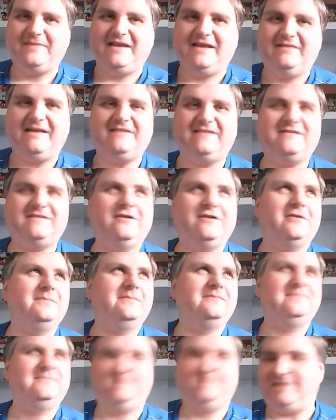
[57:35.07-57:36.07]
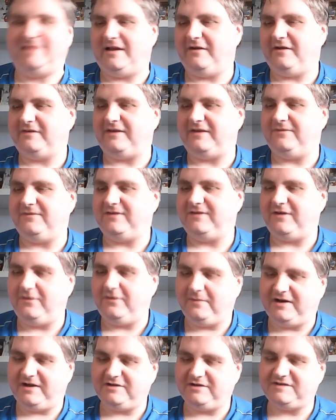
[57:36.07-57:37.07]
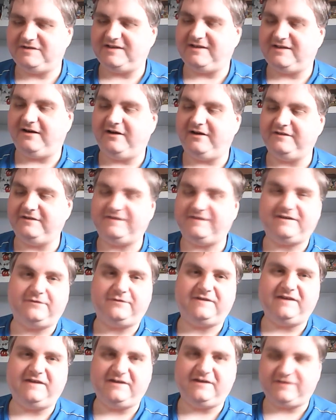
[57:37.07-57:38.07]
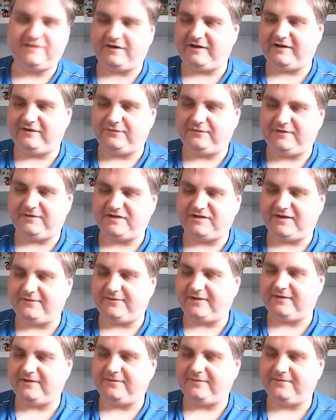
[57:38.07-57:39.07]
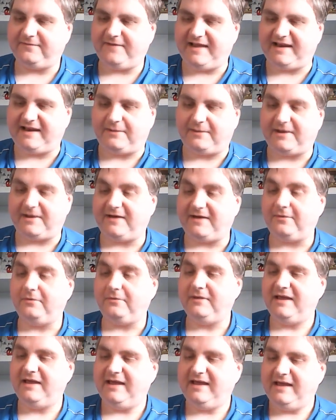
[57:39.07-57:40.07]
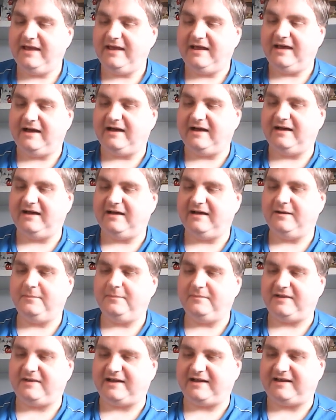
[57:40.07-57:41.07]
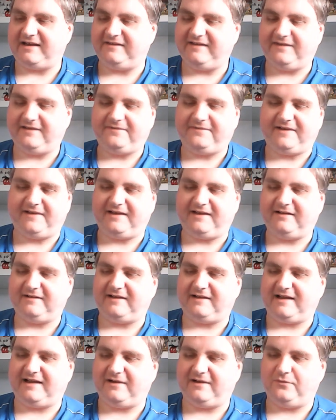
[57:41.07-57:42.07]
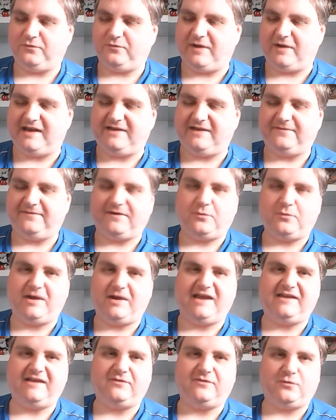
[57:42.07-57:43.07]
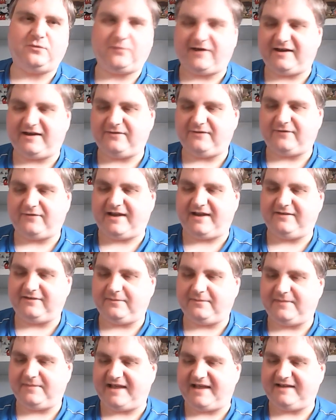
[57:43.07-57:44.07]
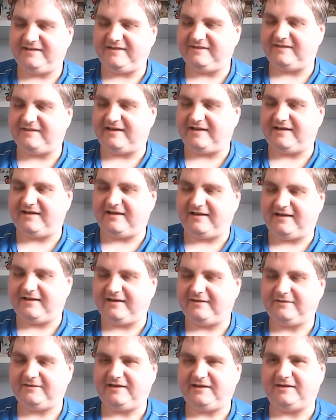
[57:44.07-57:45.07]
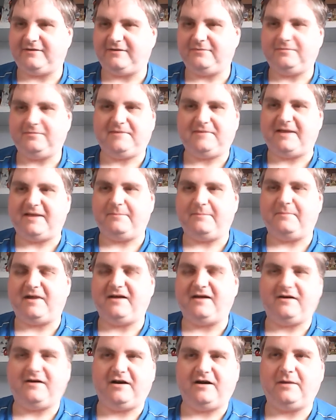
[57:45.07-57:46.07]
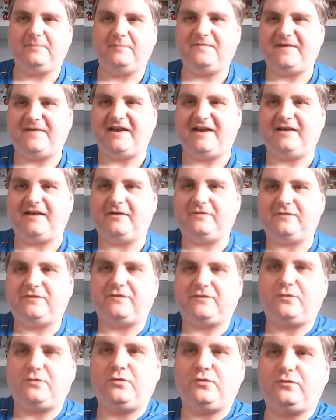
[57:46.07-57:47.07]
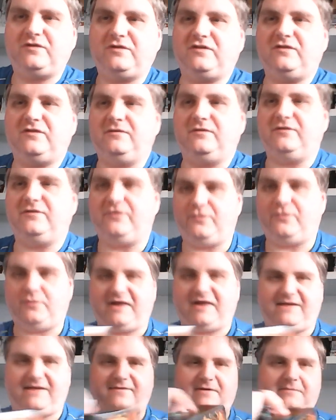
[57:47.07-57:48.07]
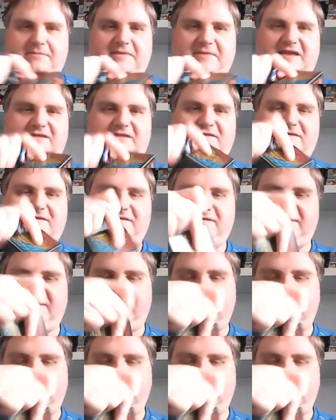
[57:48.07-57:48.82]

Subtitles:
let's not ask for too much. The cards still synergize with each other fairly well. Like it's nothing like anything weird or random that's that might harm things or do whatever. It's